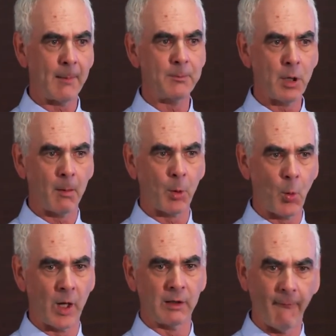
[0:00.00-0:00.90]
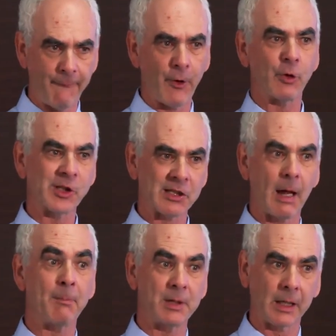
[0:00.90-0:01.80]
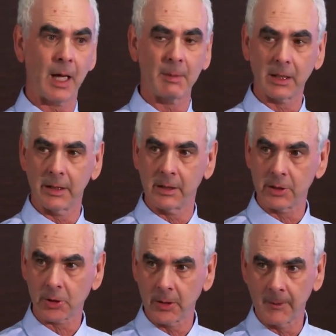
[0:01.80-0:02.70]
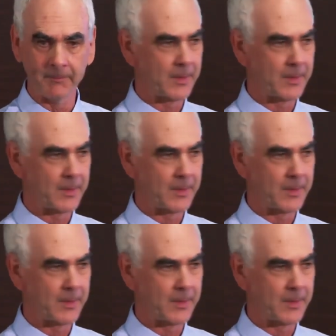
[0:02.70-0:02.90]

will have an immediate positive impact on your